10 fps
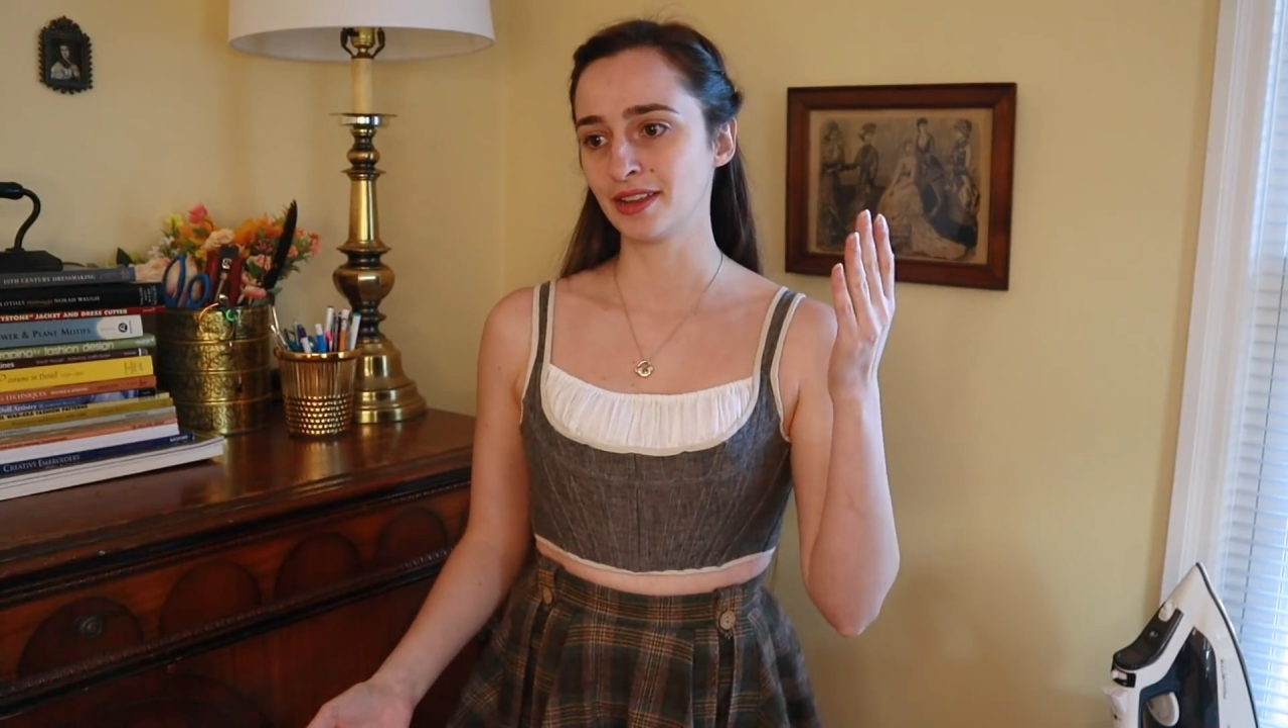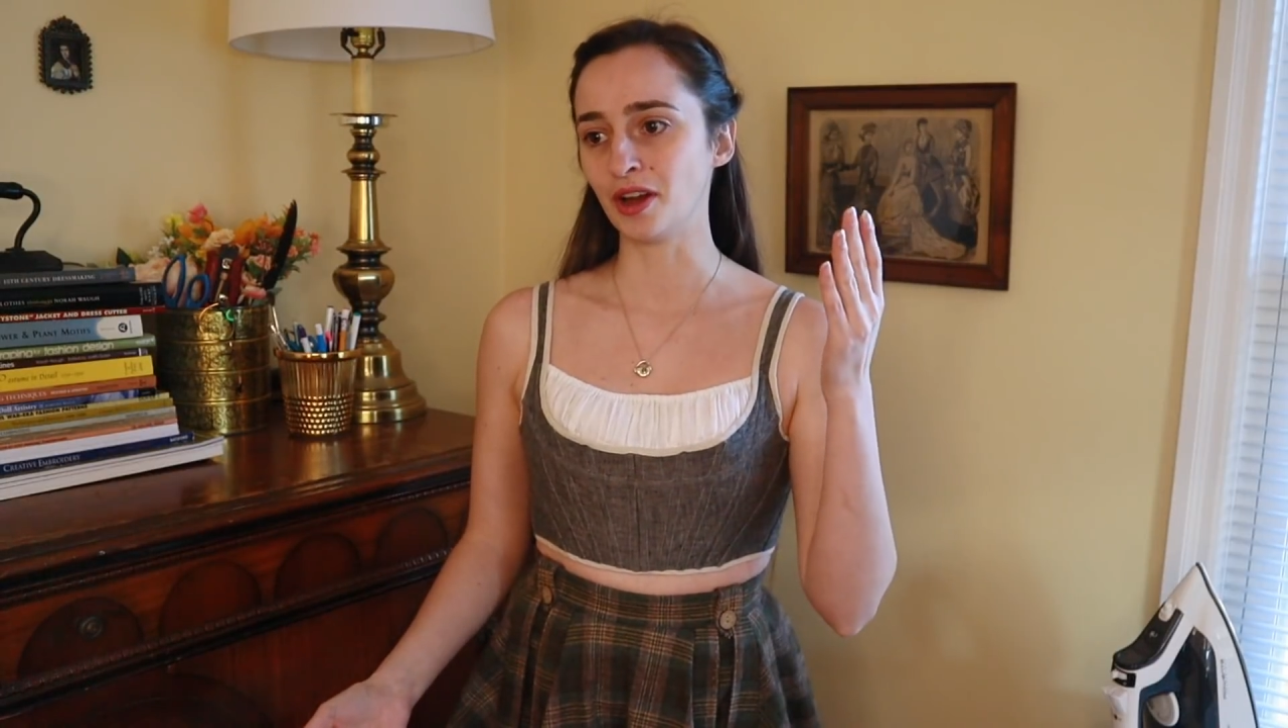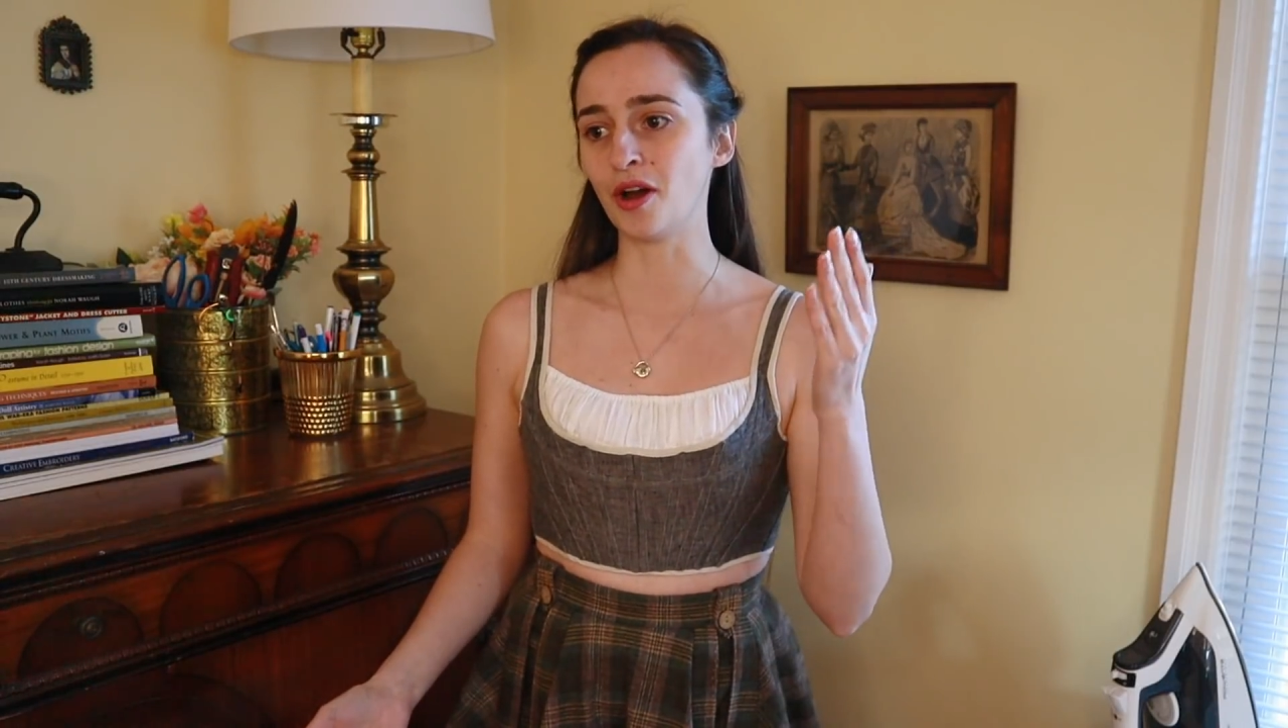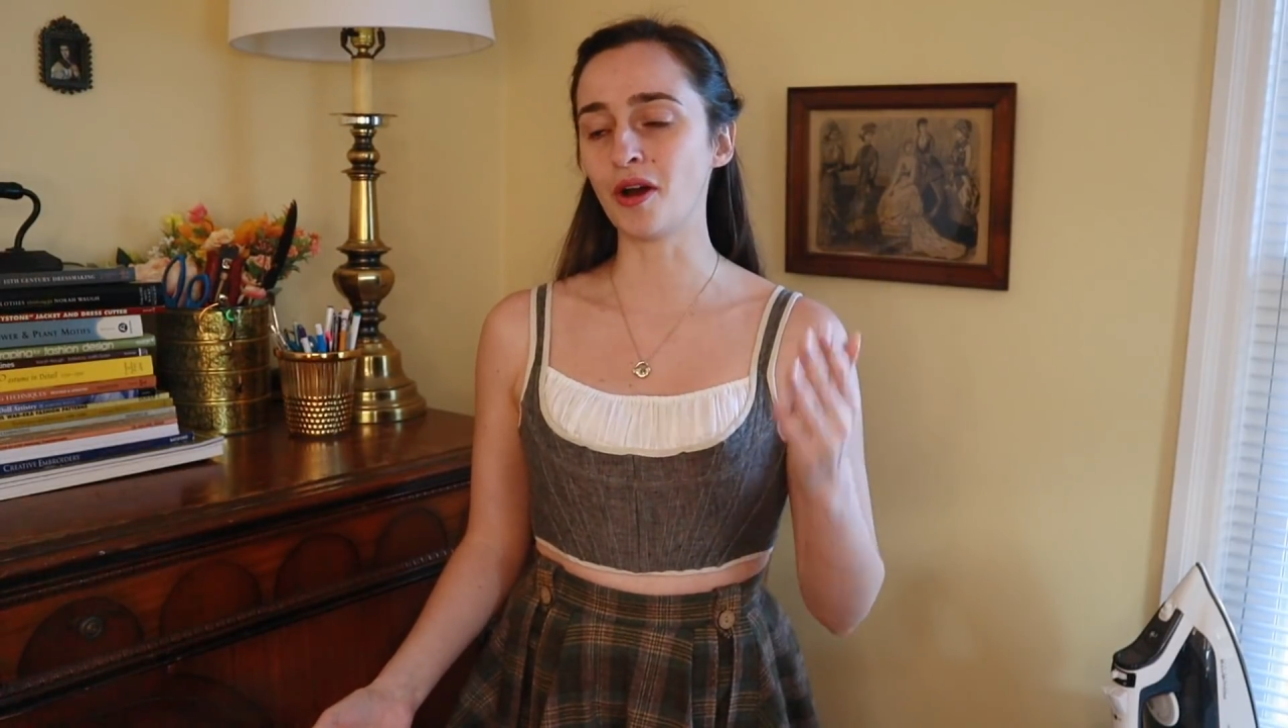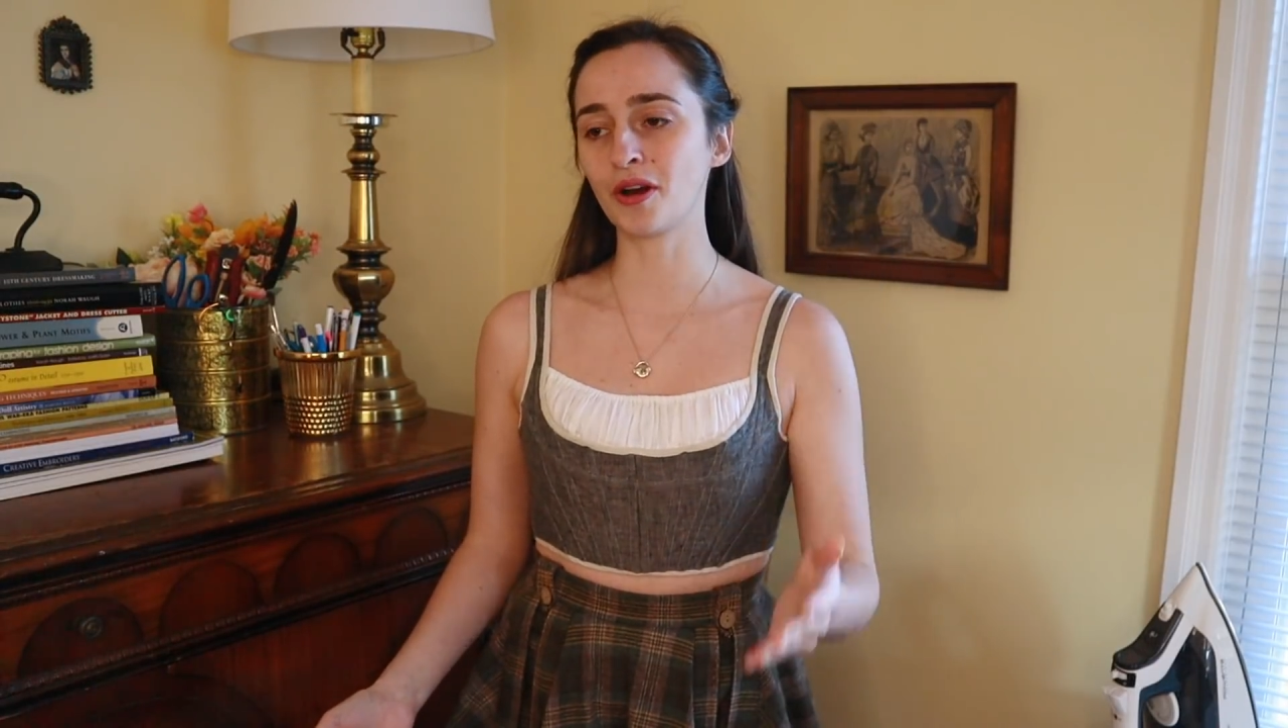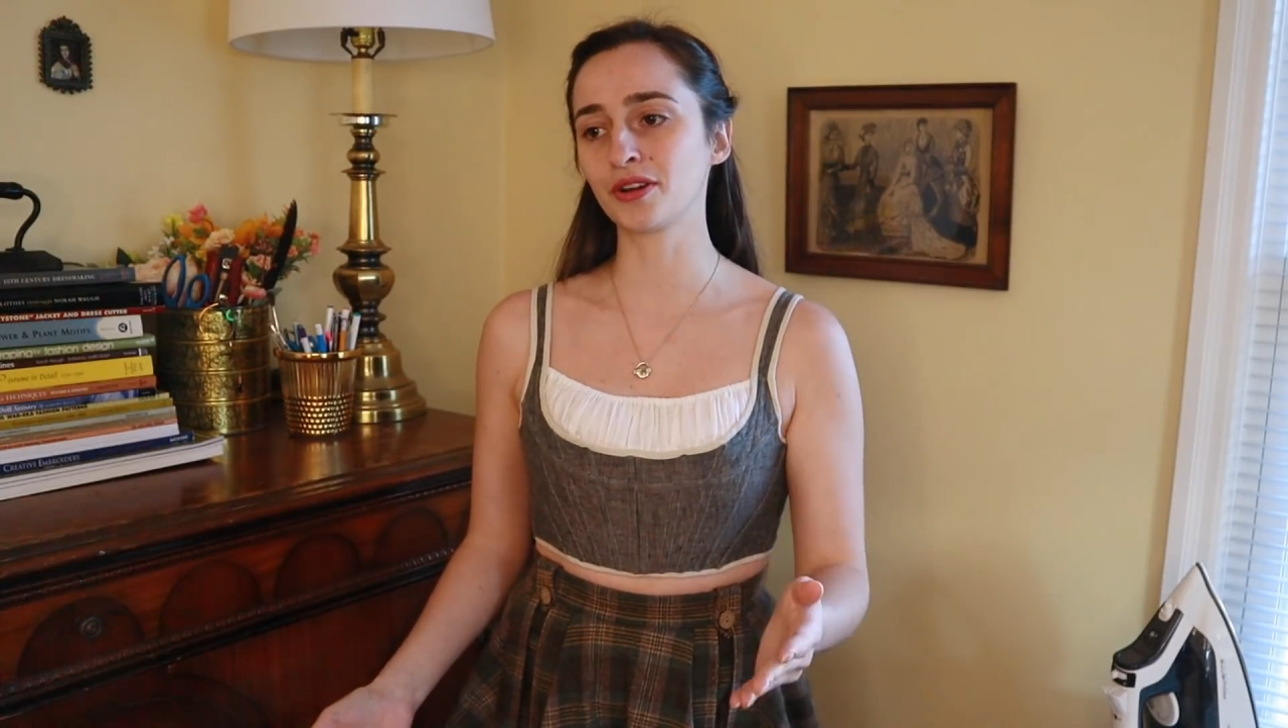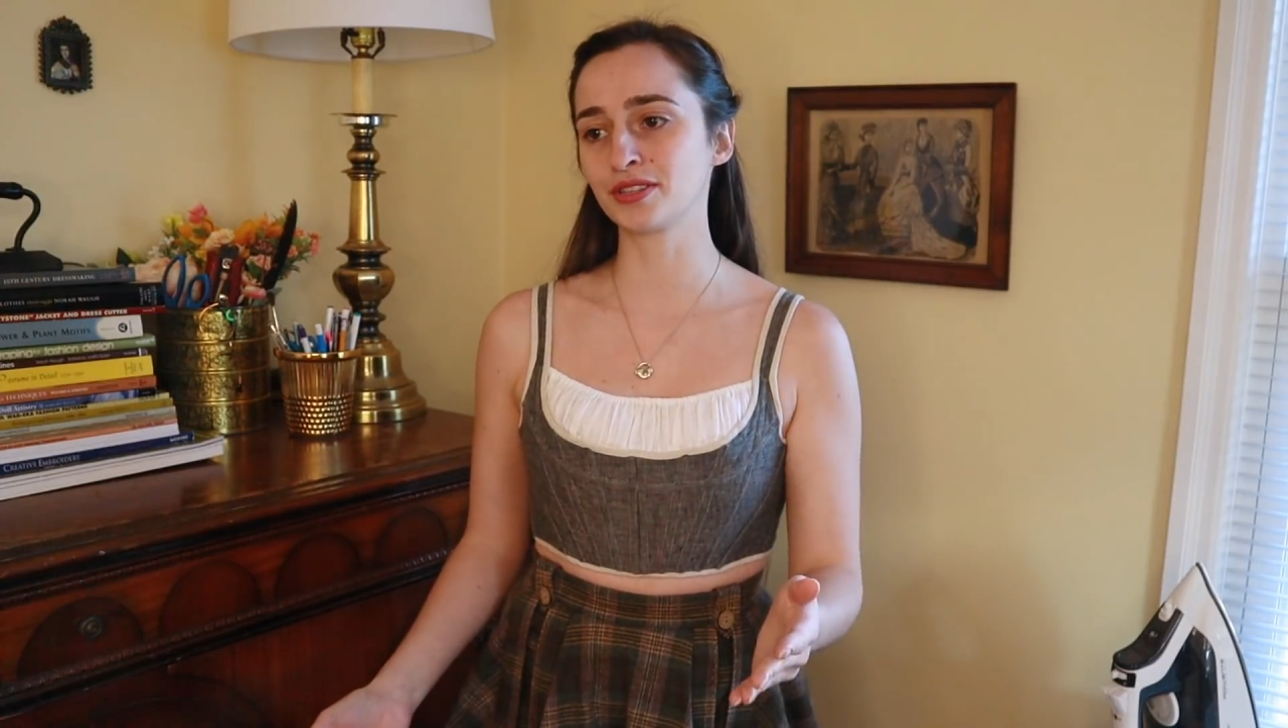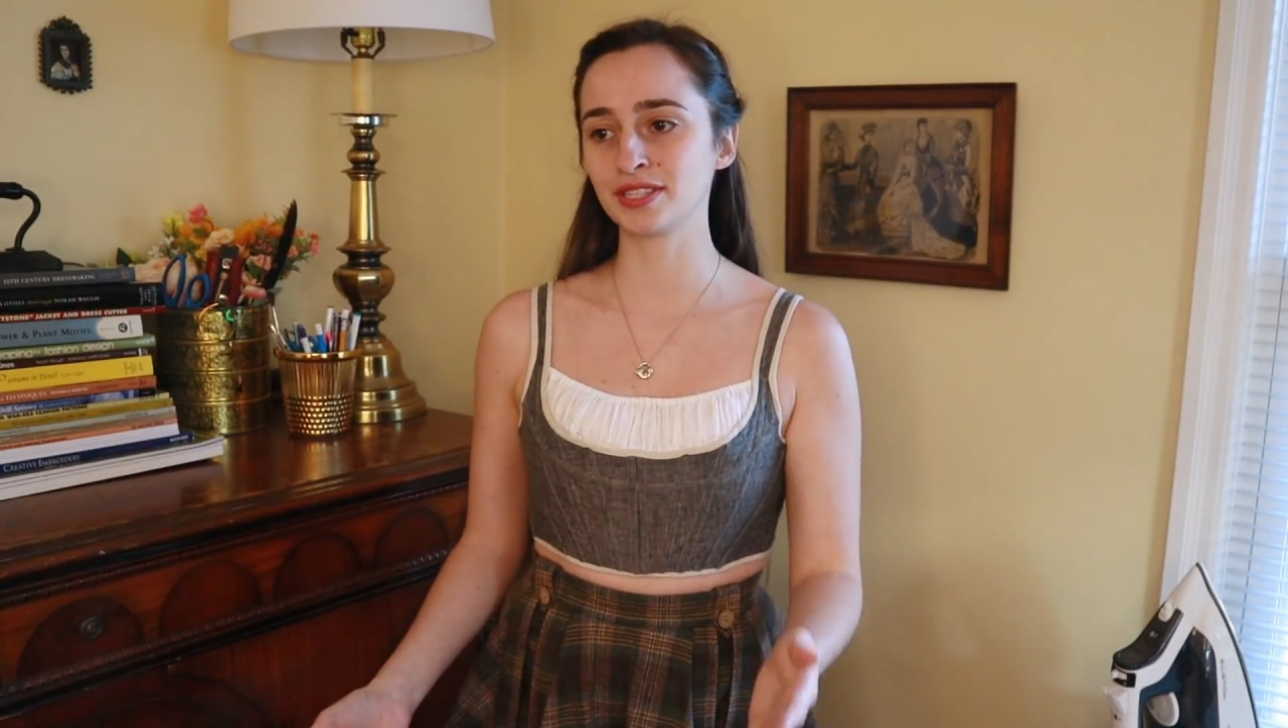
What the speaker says: a hard